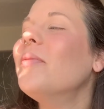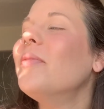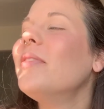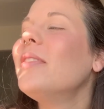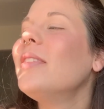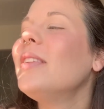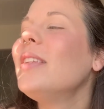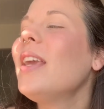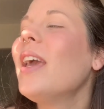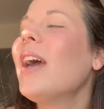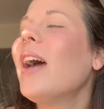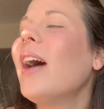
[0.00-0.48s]

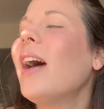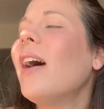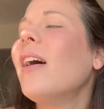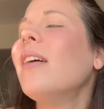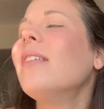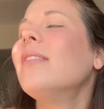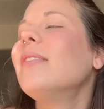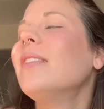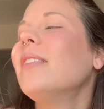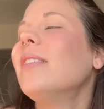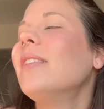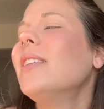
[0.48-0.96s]
Yeah,
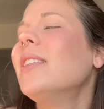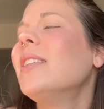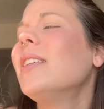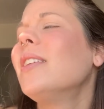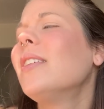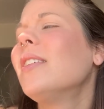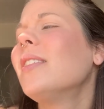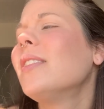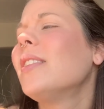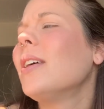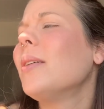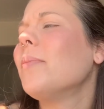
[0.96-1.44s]
and then
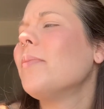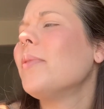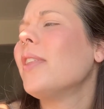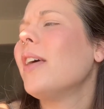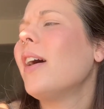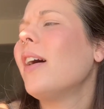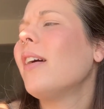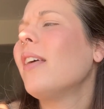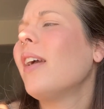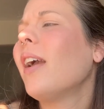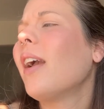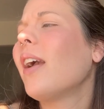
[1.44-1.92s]
on top of
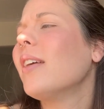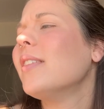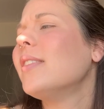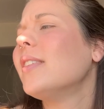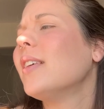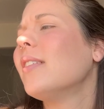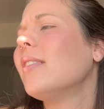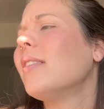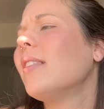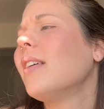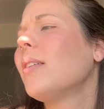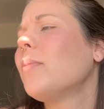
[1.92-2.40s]
that, like I
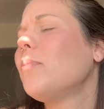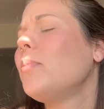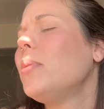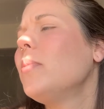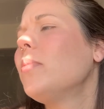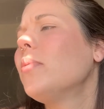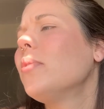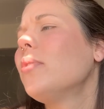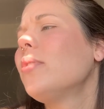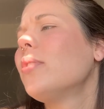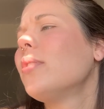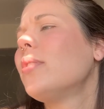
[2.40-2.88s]
said, like
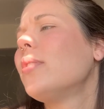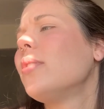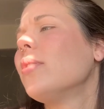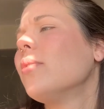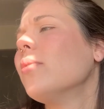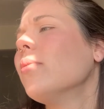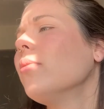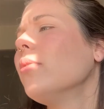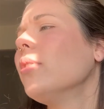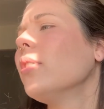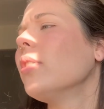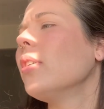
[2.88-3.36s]
people just
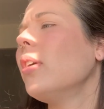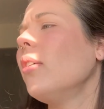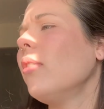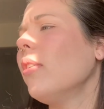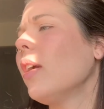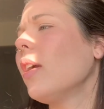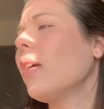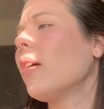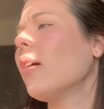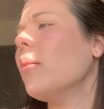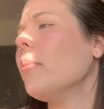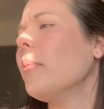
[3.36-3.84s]
don't really
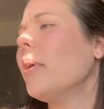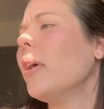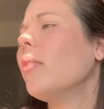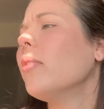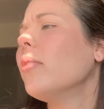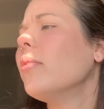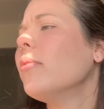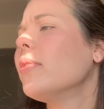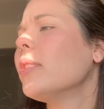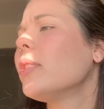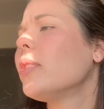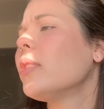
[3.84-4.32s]
like come out
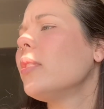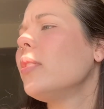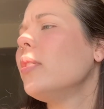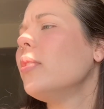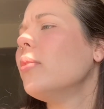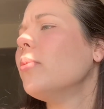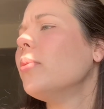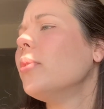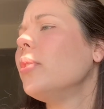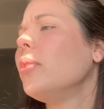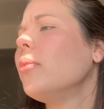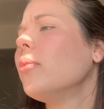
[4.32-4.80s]
and visit you
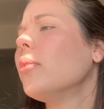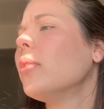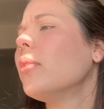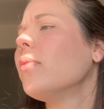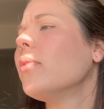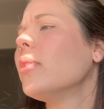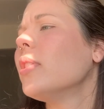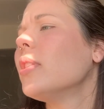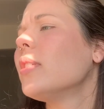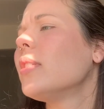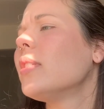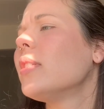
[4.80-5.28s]
when you live in
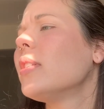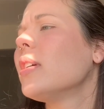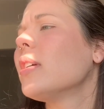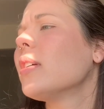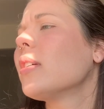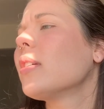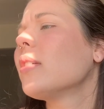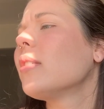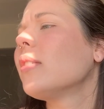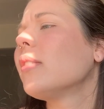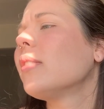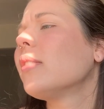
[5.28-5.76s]
the
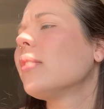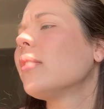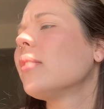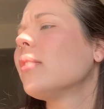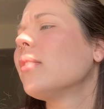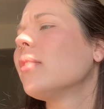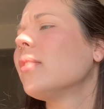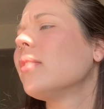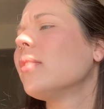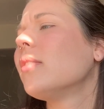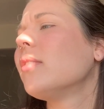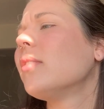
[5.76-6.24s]
sticks.
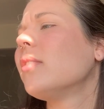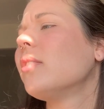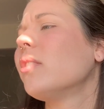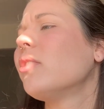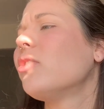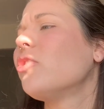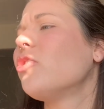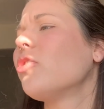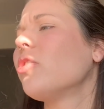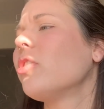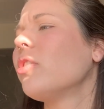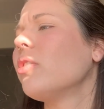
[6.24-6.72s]
It's just
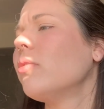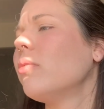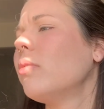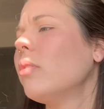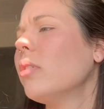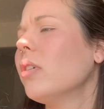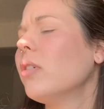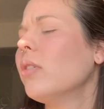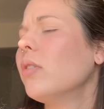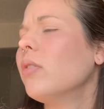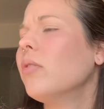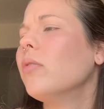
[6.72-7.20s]
true.
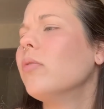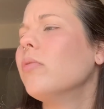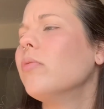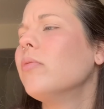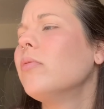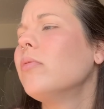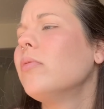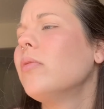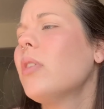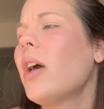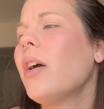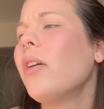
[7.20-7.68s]

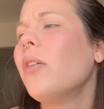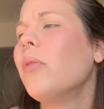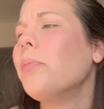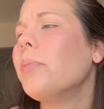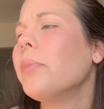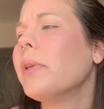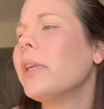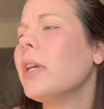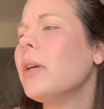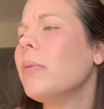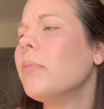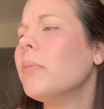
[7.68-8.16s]
I don't
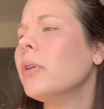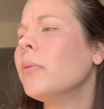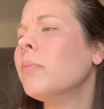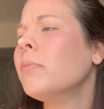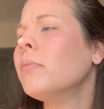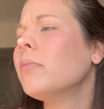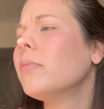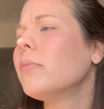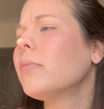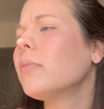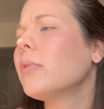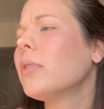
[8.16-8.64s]
blame them,
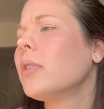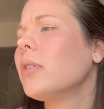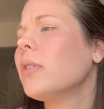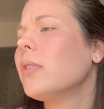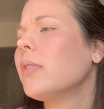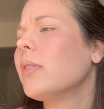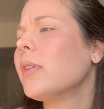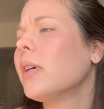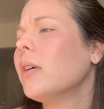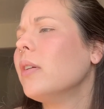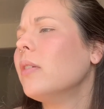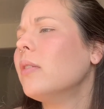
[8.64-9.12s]
because
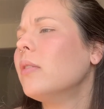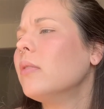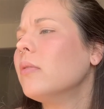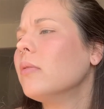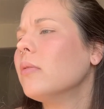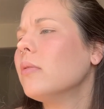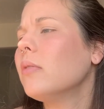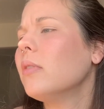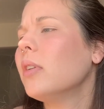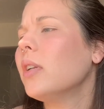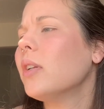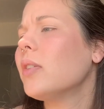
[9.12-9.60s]
I
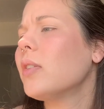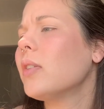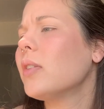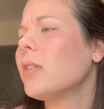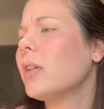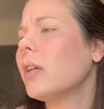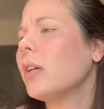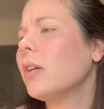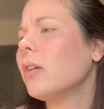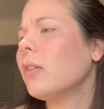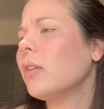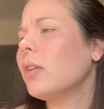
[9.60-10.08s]
don't
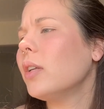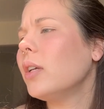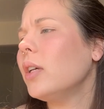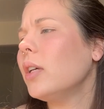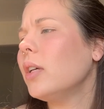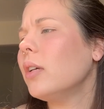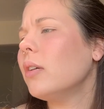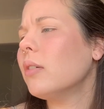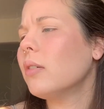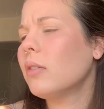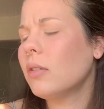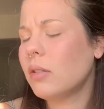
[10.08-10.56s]

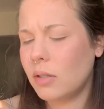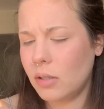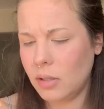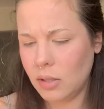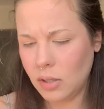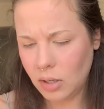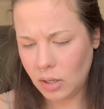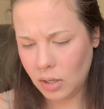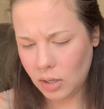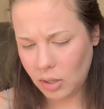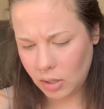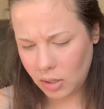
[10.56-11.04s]
necessarily
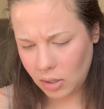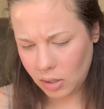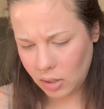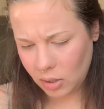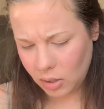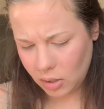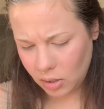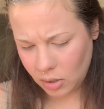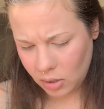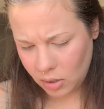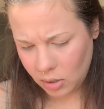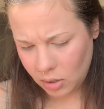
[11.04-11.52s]

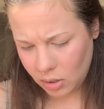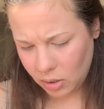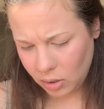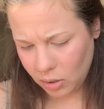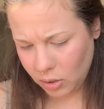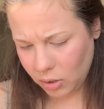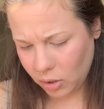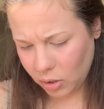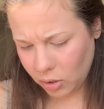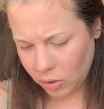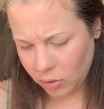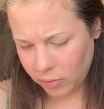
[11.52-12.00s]

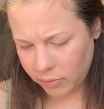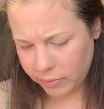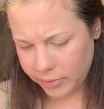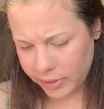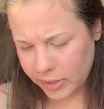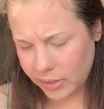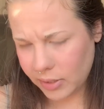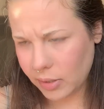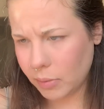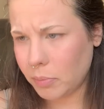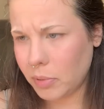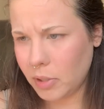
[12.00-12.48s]
go
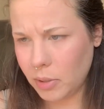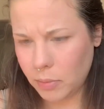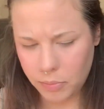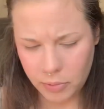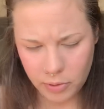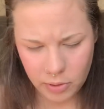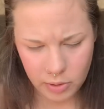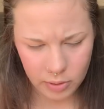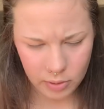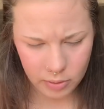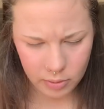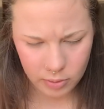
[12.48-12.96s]
visit
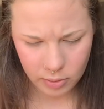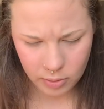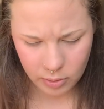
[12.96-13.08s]
people